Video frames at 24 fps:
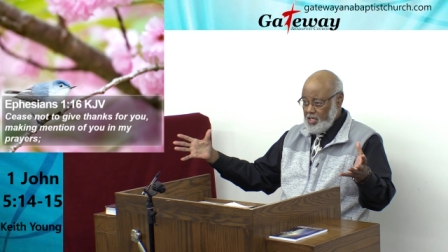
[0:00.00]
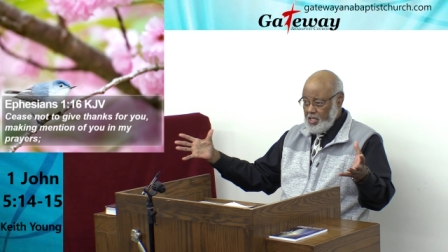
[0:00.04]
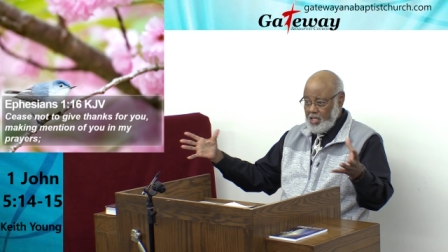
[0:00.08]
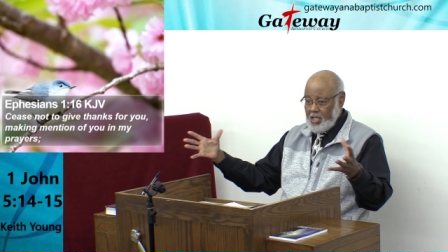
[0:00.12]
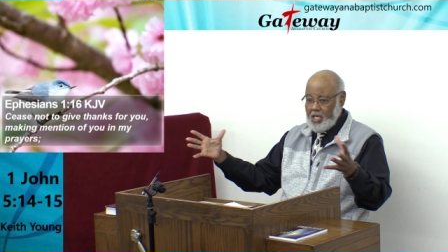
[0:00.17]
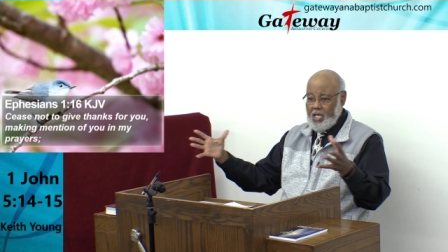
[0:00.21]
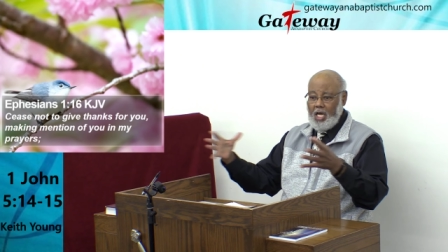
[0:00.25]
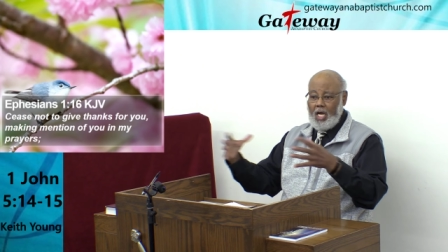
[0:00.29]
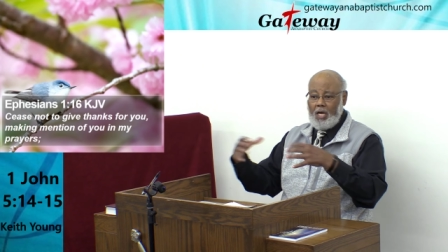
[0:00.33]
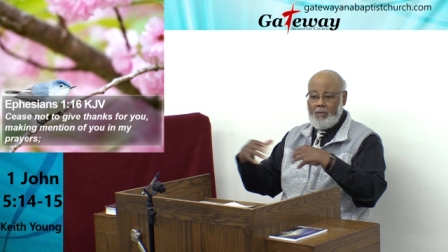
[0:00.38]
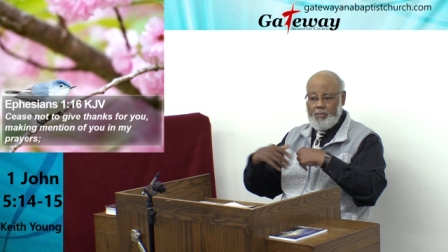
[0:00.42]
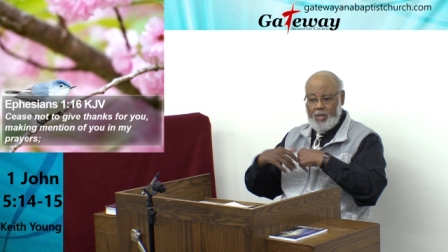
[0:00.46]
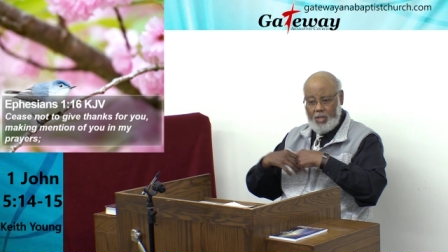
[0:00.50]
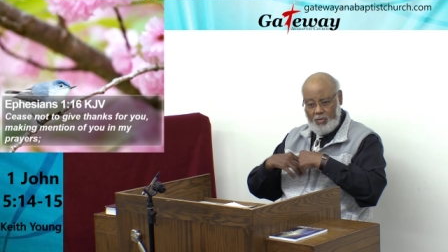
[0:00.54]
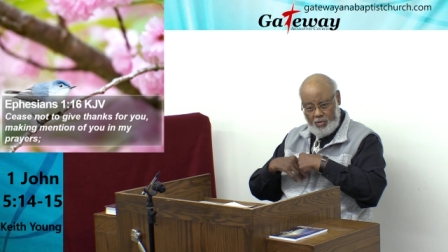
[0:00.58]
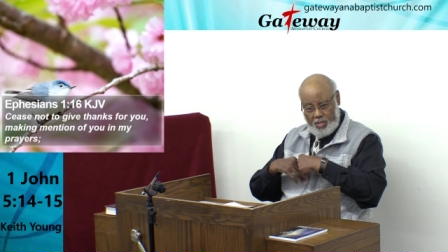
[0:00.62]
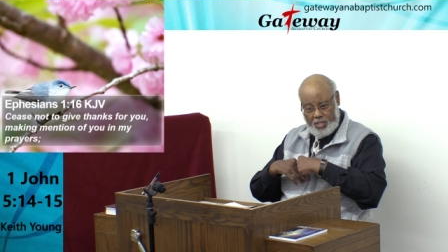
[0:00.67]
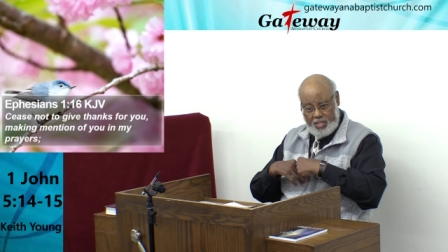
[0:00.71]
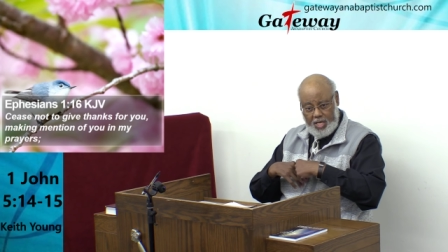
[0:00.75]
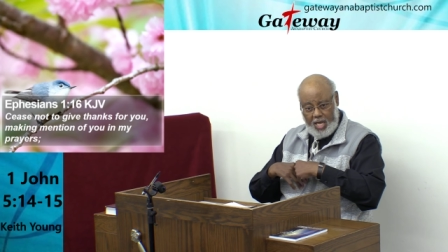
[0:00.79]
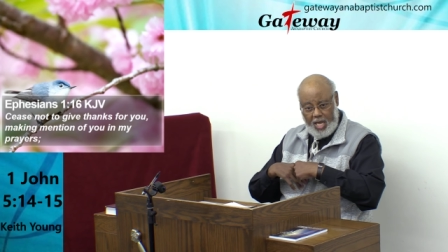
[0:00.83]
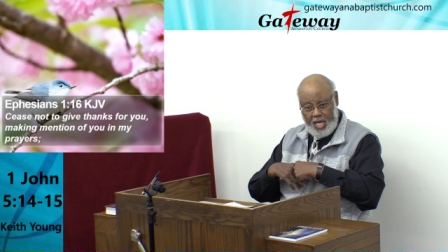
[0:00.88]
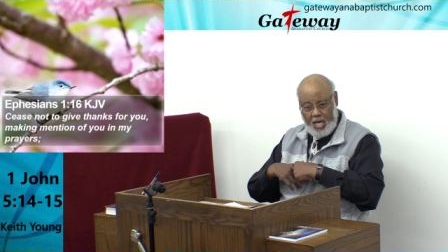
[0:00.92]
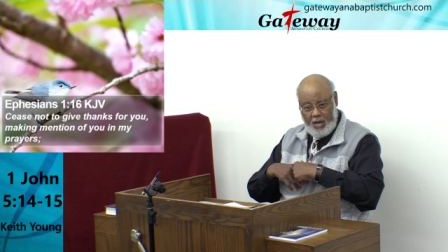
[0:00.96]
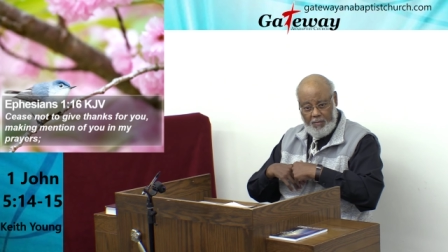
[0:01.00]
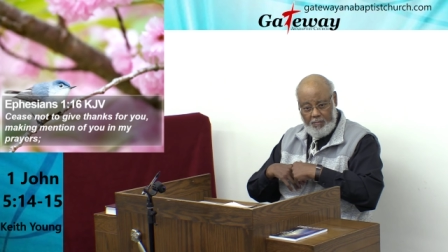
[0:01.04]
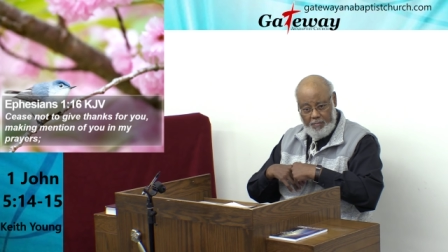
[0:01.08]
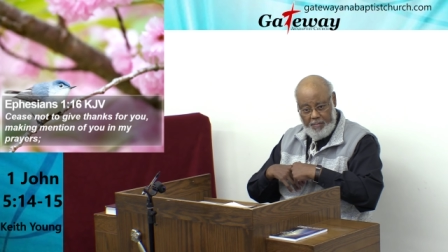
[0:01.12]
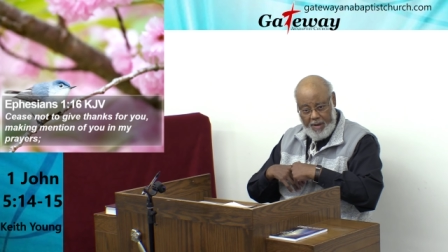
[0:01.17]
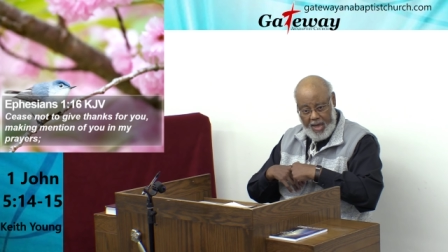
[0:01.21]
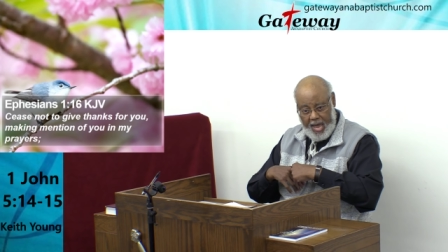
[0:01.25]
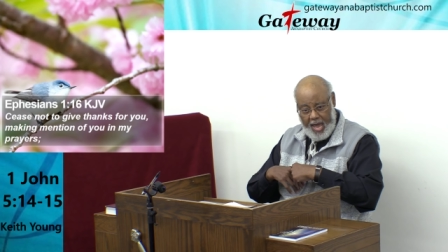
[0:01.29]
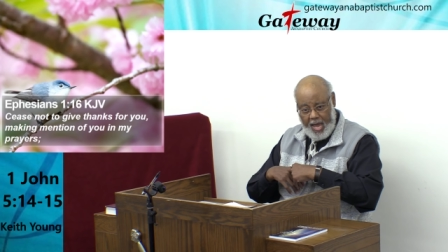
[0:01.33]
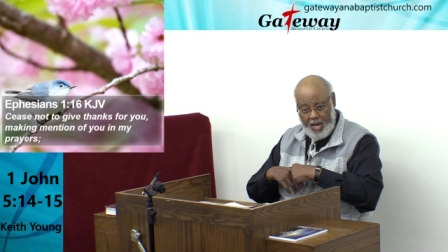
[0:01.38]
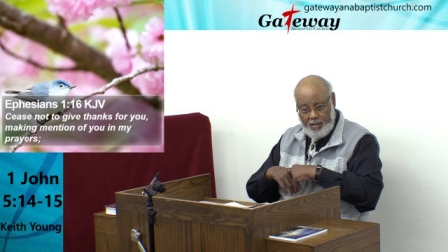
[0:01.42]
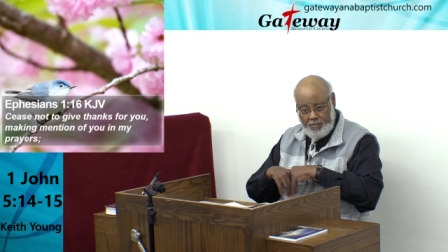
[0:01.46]
the company would take them
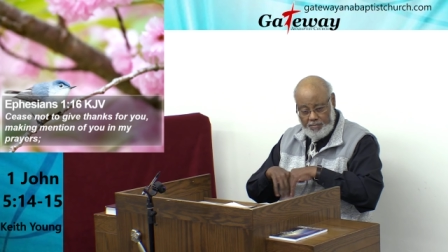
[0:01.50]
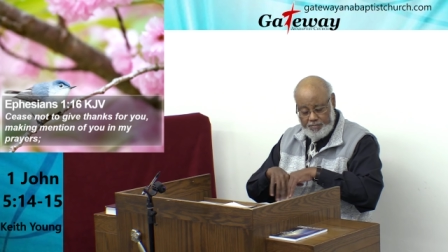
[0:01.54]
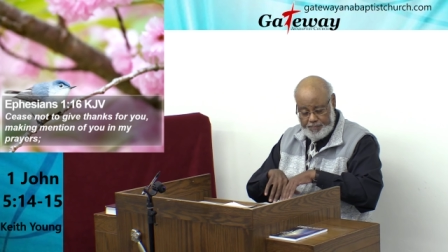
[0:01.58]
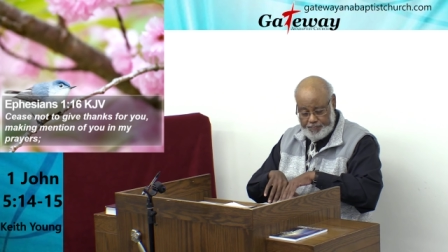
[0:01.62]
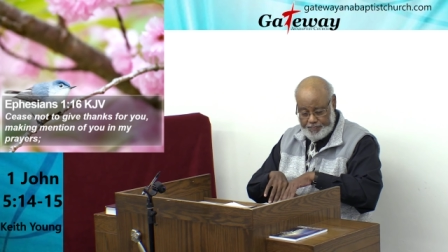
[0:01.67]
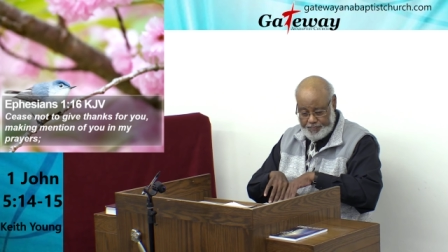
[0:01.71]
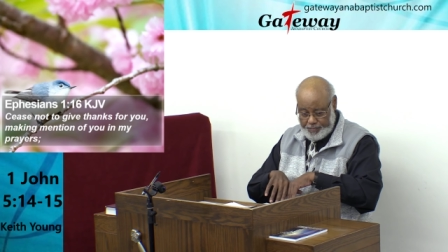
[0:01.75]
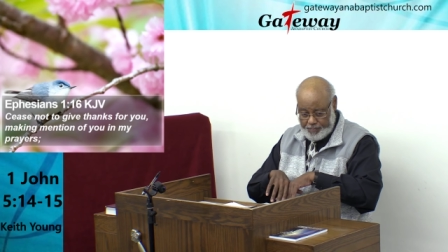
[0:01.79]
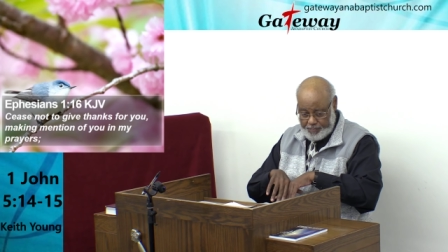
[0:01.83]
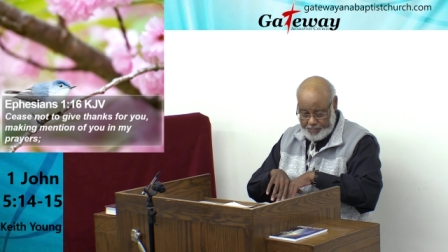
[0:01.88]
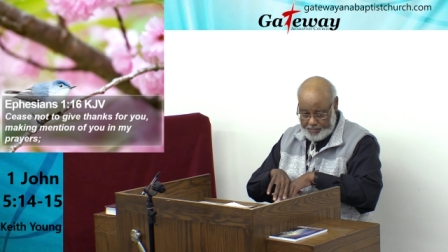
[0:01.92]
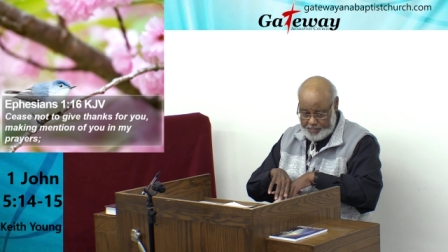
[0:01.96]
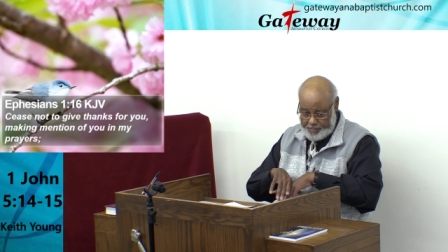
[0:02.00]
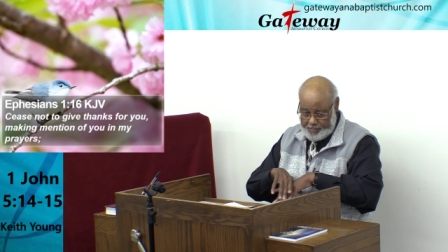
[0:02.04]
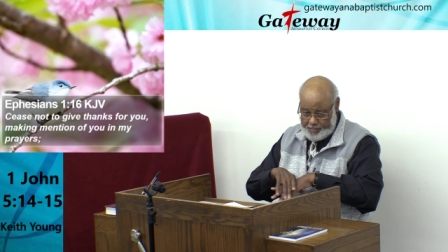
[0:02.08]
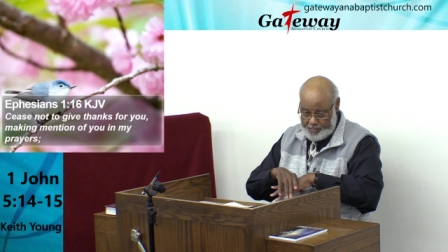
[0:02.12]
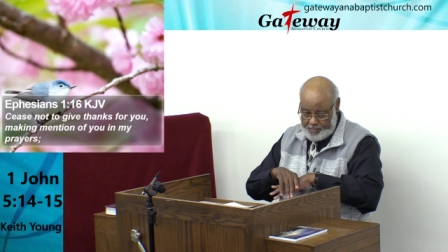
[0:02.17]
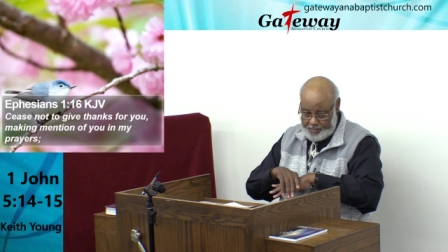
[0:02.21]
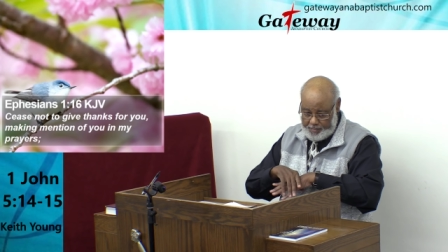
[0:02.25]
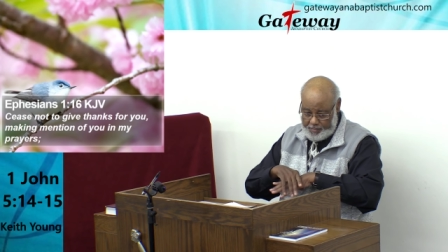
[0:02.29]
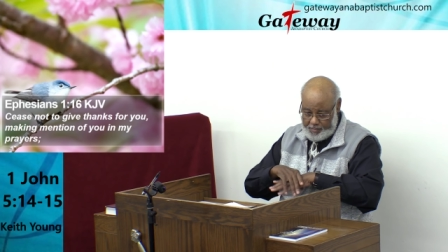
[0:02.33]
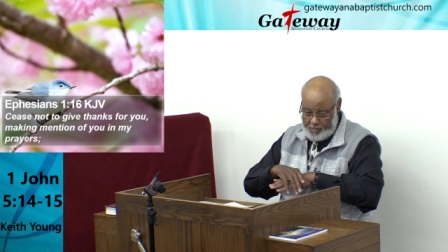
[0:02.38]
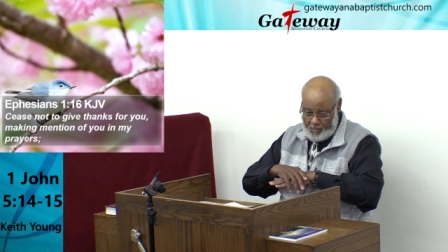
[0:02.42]
back, yeah.